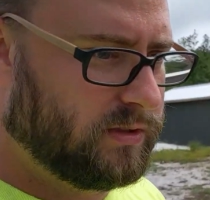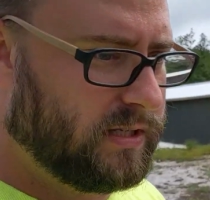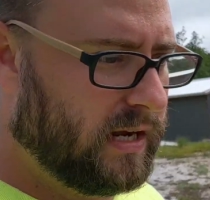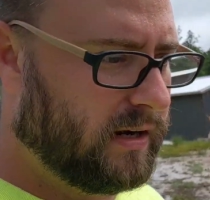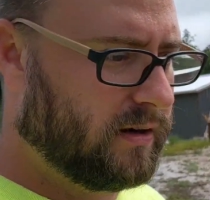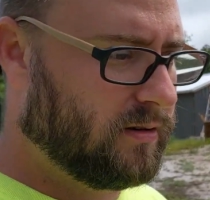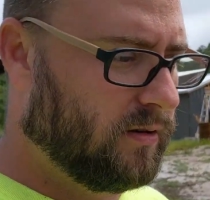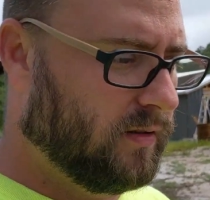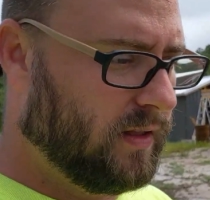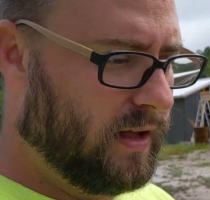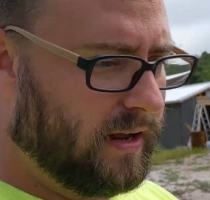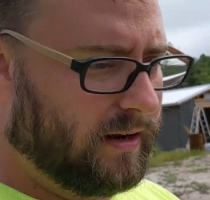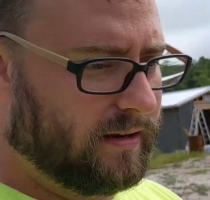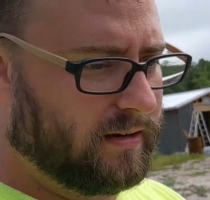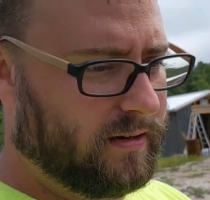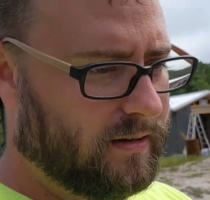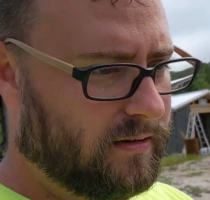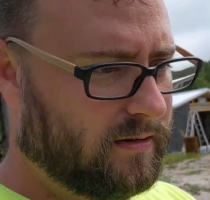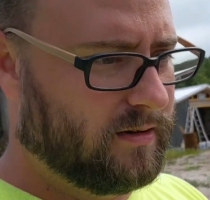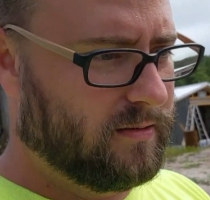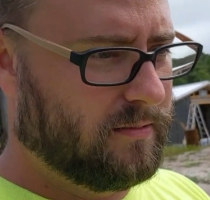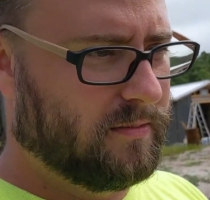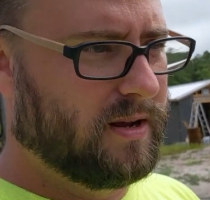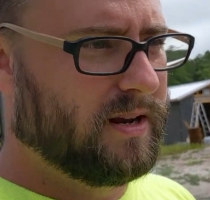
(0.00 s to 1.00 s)
tackle that
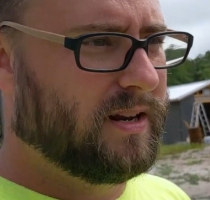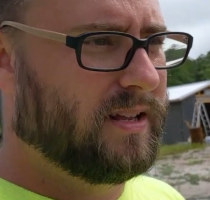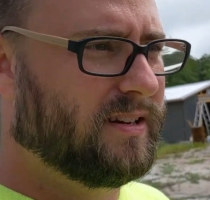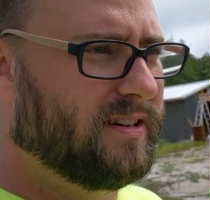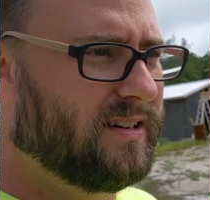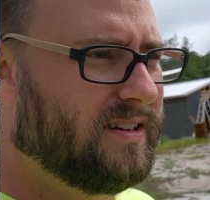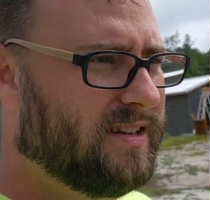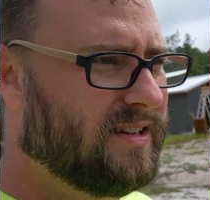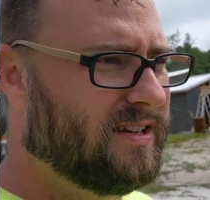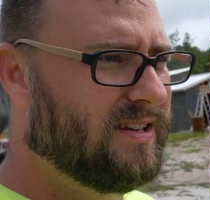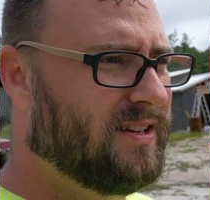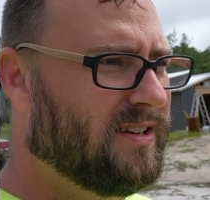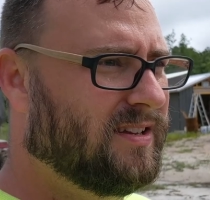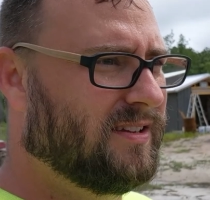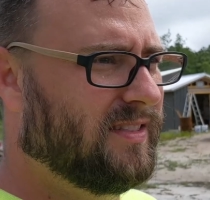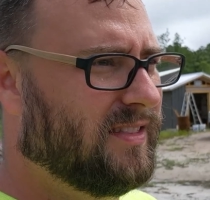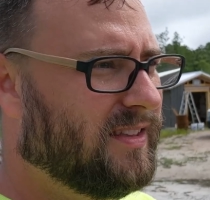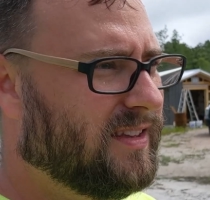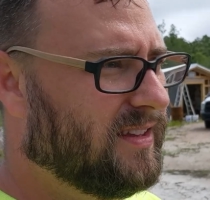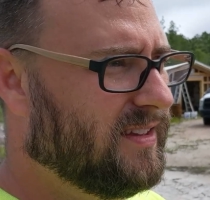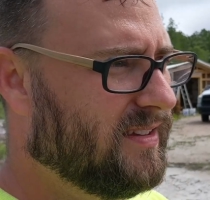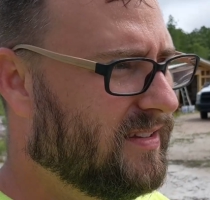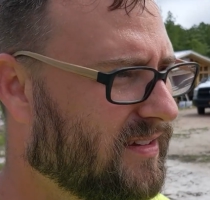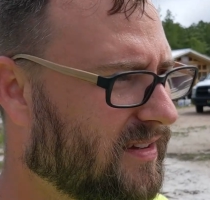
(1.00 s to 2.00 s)
here in a minute.
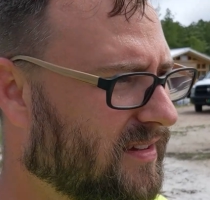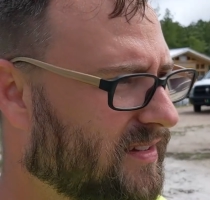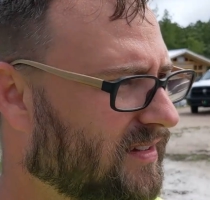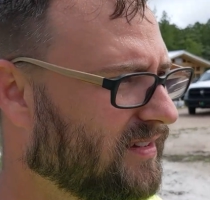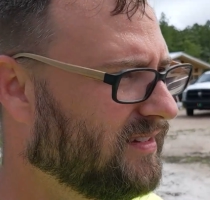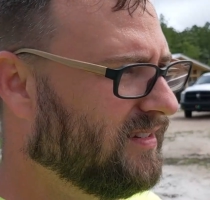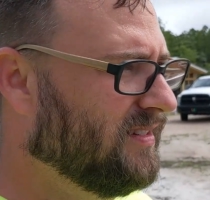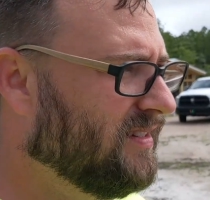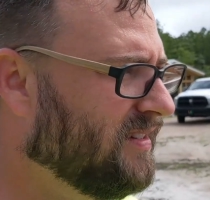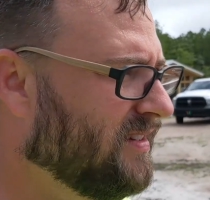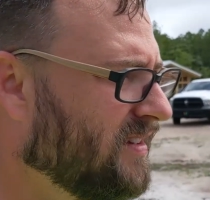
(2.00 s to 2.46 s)
The